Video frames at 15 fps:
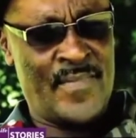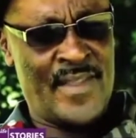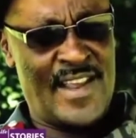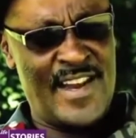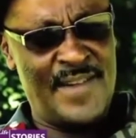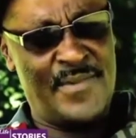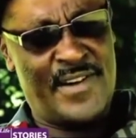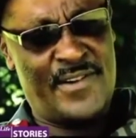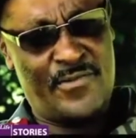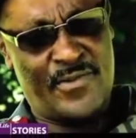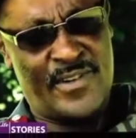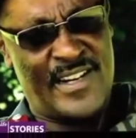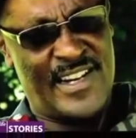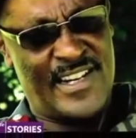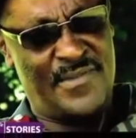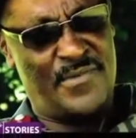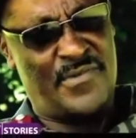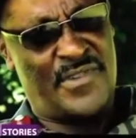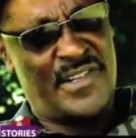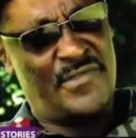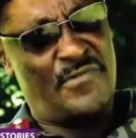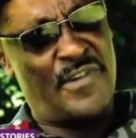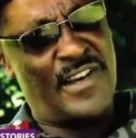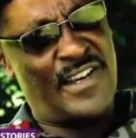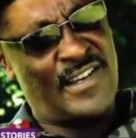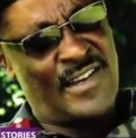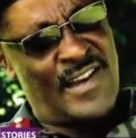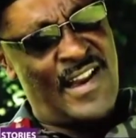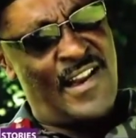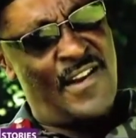Anybody looking at me would say, why
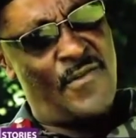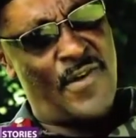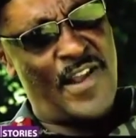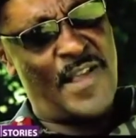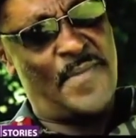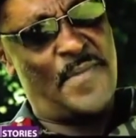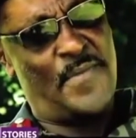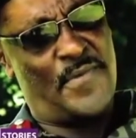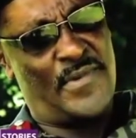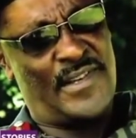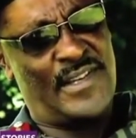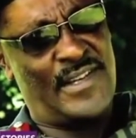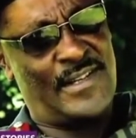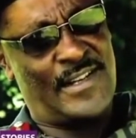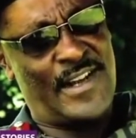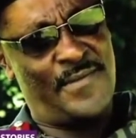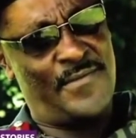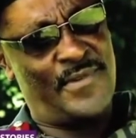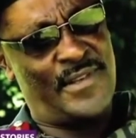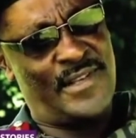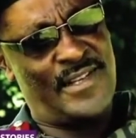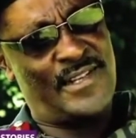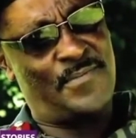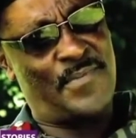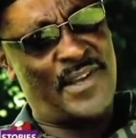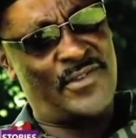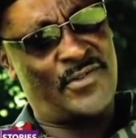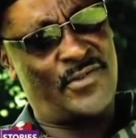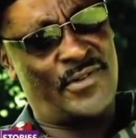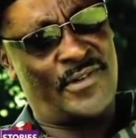are people wasting time with this
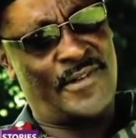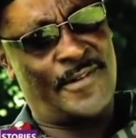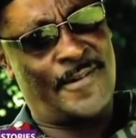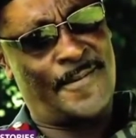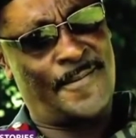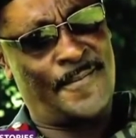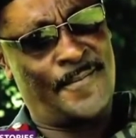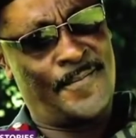person?